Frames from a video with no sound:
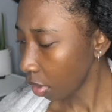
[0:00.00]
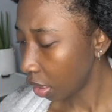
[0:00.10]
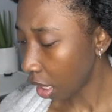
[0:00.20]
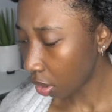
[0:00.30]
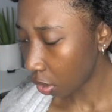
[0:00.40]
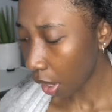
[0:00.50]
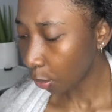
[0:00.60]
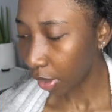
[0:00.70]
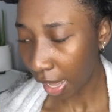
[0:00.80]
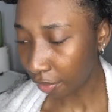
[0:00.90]
Y'all know I don't
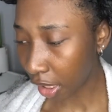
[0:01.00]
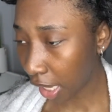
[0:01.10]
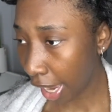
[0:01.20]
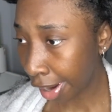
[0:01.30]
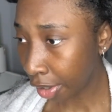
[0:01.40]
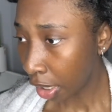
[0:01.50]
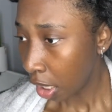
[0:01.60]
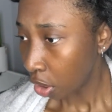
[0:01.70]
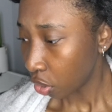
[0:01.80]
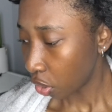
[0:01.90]
really have thick hair,
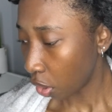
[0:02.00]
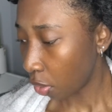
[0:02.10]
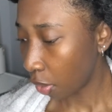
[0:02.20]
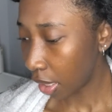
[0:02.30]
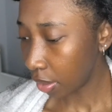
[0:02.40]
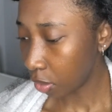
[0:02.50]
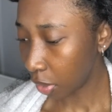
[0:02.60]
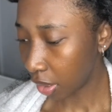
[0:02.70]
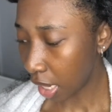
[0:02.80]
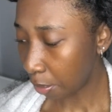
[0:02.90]
so it doesn't really take